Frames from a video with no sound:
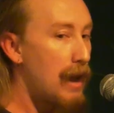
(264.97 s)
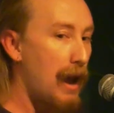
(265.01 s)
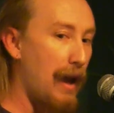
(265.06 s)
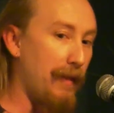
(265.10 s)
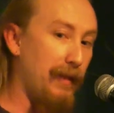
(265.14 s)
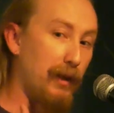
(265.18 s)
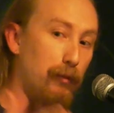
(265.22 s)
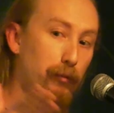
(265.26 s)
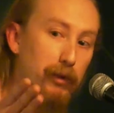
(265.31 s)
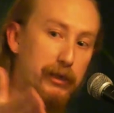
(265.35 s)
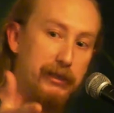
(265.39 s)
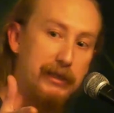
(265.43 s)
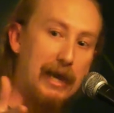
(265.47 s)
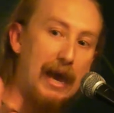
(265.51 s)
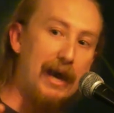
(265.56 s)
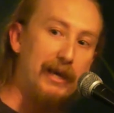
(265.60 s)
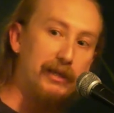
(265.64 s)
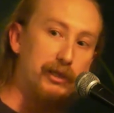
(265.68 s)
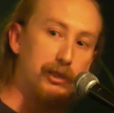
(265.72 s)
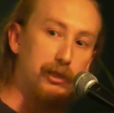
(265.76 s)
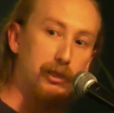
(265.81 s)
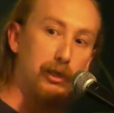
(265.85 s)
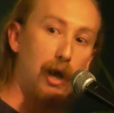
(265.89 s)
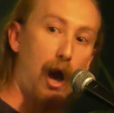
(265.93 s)
And then when
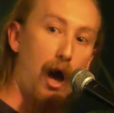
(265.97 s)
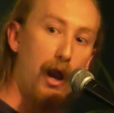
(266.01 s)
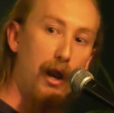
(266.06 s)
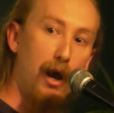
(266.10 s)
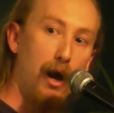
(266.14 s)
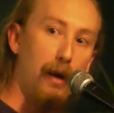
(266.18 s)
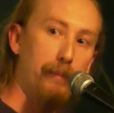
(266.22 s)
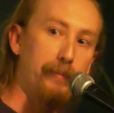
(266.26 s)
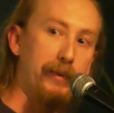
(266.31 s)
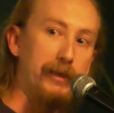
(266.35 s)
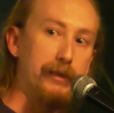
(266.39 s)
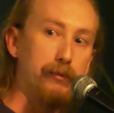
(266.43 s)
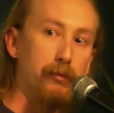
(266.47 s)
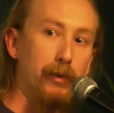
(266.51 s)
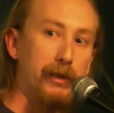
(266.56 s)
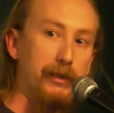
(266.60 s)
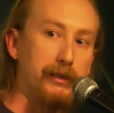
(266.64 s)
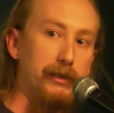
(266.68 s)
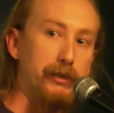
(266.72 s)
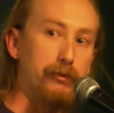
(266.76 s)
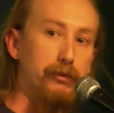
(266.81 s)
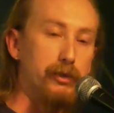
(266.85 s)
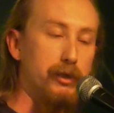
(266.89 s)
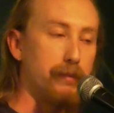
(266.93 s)
Tess got up and went
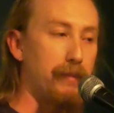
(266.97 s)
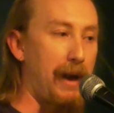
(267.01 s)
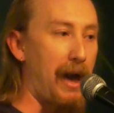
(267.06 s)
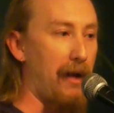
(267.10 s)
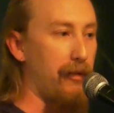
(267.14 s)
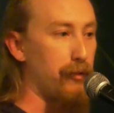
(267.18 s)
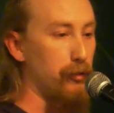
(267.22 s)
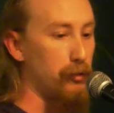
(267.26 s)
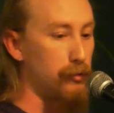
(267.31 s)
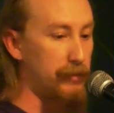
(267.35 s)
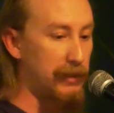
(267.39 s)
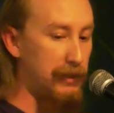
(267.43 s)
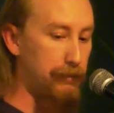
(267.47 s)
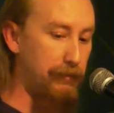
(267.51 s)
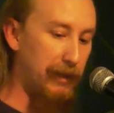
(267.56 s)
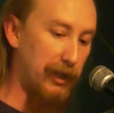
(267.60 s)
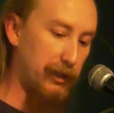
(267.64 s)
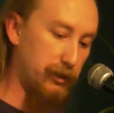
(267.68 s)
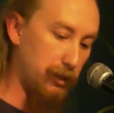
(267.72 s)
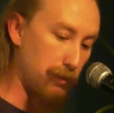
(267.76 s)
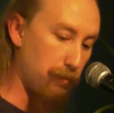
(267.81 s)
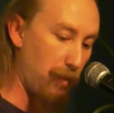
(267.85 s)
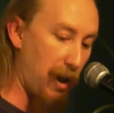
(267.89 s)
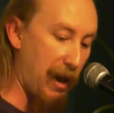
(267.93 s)
to use the bathroom, he
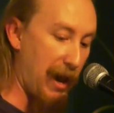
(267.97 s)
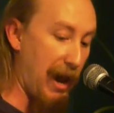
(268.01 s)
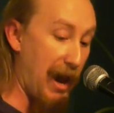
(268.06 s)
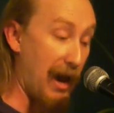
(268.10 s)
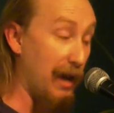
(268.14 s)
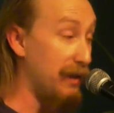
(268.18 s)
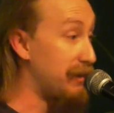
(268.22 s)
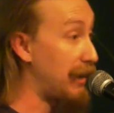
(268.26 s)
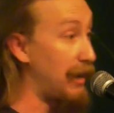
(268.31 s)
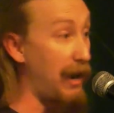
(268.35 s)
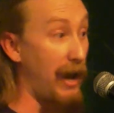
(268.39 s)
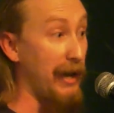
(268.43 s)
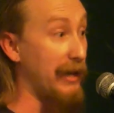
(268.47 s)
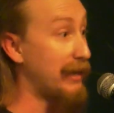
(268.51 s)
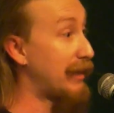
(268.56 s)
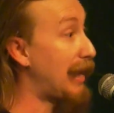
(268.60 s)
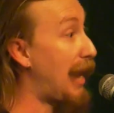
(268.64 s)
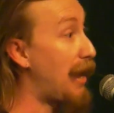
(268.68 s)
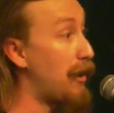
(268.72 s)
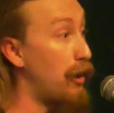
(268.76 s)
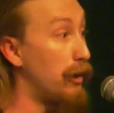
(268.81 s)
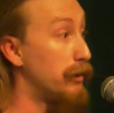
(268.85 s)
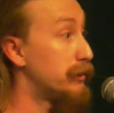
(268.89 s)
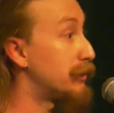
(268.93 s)
picked up my hand, and I
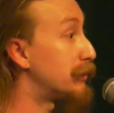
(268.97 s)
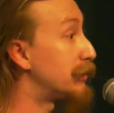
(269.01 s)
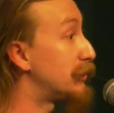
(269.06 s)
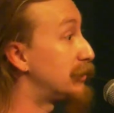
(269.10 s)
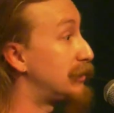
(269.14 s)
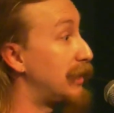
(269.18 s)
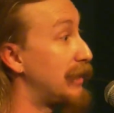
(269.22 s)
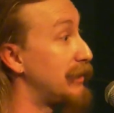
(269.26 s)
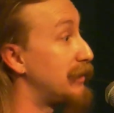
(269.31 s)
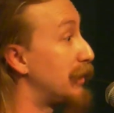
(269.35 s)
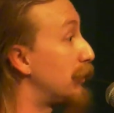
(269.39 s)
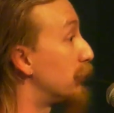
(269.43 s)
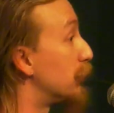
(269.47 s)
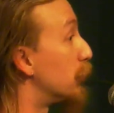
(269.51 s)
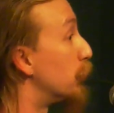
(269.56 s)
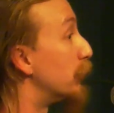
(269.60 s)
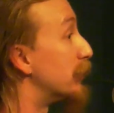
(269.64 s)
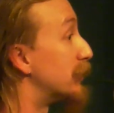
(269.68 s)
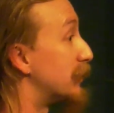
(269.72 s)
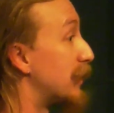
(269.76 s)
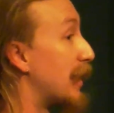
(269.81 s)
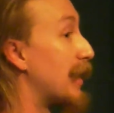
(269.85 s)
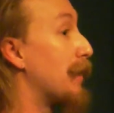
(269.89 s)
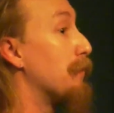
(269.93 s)
cannot to this day tell you
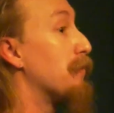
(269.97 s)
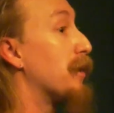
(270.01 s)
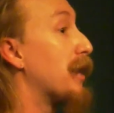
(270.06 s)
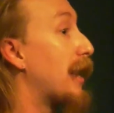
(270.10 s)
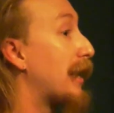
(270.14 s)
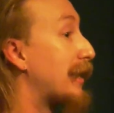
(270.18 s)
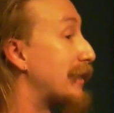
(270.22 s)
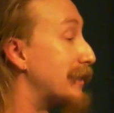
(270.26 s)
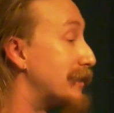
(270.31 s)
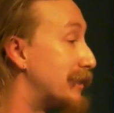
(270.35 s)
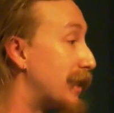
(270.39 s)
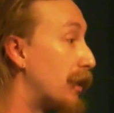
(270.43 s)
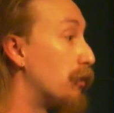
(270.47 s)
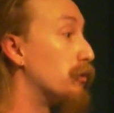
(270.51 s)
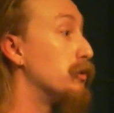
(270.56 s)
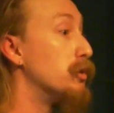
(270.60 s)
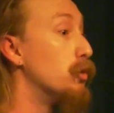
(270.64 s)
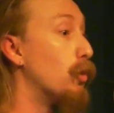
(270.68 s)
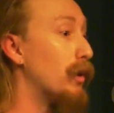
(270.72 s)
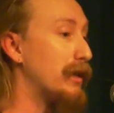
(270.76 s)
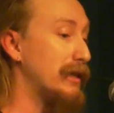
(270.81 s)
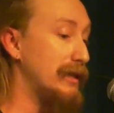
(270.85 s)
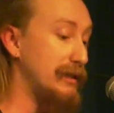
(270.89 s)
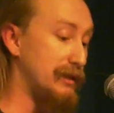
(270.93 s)
his name, but I can tell
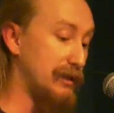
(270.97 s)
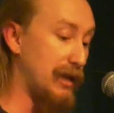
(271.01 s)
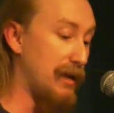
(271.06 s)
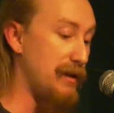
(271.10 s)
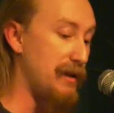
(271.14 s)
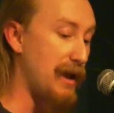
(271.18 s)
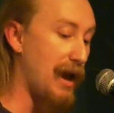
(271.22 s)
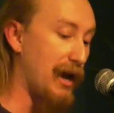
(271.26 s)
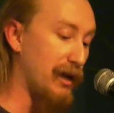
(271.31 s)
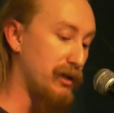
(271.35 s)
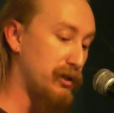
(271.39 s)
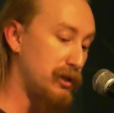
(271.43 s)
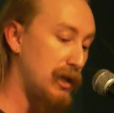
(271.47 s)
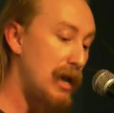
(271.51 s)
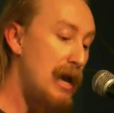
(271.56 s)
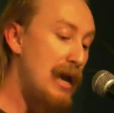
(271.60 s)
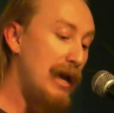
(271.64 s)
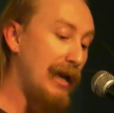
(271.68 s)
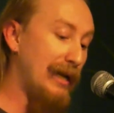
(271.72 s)
you what he said next.